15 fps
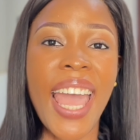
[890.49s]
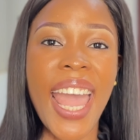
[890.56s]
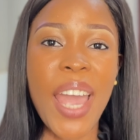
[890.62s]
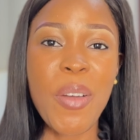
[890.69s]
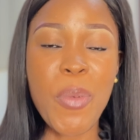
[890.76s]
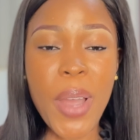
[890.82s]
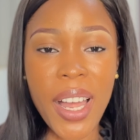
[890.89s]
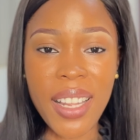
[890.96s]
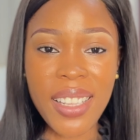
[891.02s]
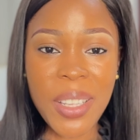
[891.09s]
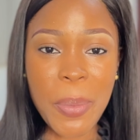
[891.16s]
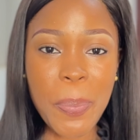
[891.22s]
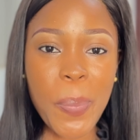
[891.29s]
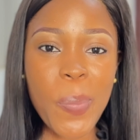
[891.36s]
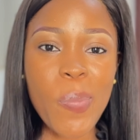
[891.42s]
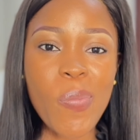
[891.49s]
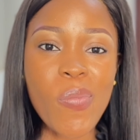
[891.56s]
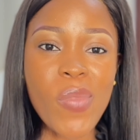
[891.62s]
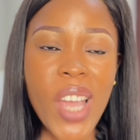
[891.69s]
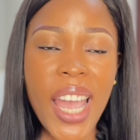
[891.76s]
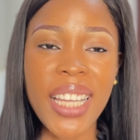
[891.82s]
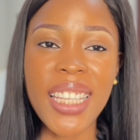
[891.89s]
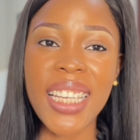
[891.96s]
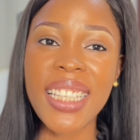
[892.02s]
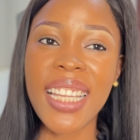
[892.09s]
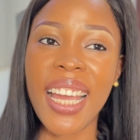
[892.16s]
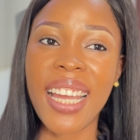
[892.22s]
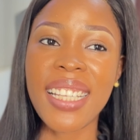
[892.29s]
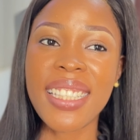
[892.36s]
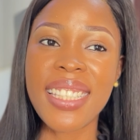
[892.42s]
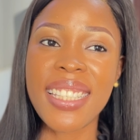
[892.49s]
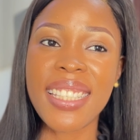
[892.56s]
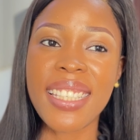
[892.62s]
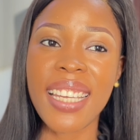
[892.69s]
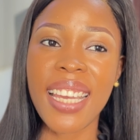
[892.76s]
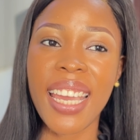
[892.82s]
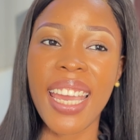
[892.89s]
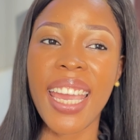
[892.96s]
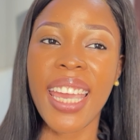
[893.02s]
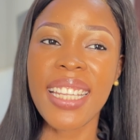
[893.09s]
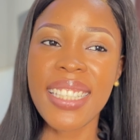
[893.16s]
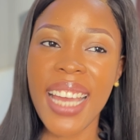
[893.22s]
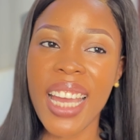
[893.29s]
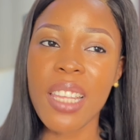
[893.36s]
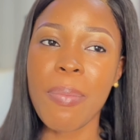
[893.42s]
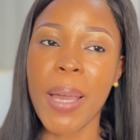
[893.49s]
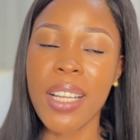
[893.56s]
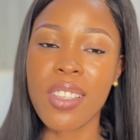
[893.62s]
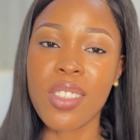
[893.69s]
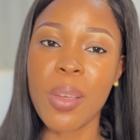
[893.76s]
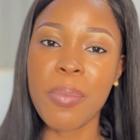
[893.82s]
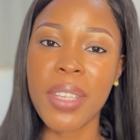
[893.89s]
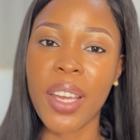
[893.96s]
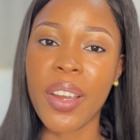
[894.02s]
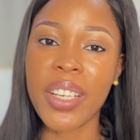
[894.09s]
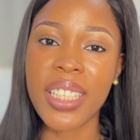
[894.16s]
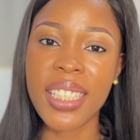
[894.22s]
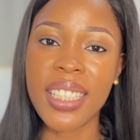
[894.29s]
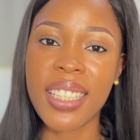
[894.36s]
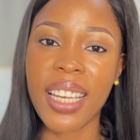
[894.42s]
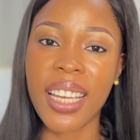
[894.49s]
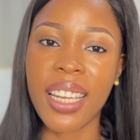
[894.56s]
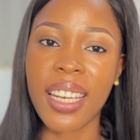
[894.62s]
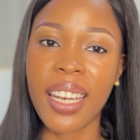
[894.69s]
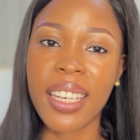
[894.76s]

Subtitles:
Well, I think that it ties back to something I already said.